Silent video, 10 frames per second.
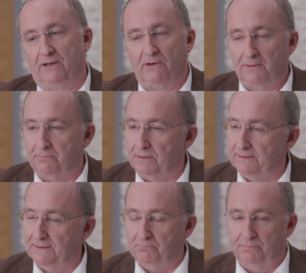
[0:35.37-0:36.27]
But there are
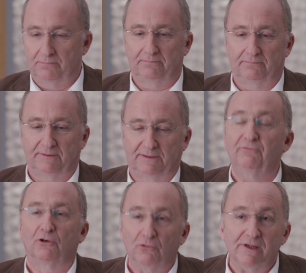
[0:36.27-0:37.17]

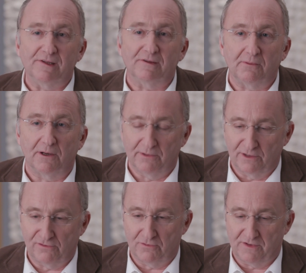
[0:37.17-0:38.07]
several reasons why
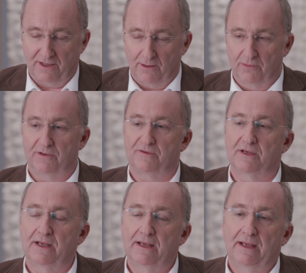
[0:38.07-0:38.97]
we choose AWS.
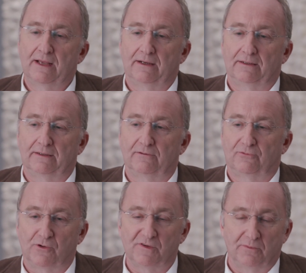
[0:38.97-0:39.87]
Uh,
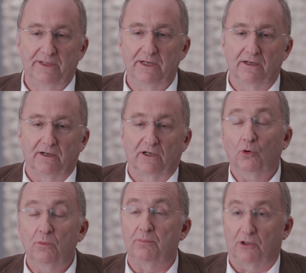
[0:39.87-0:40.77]
first, we needed a
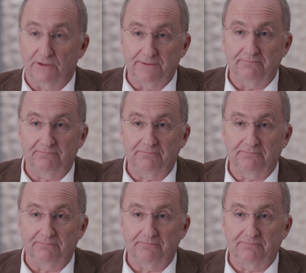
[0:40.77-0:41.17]
global partner.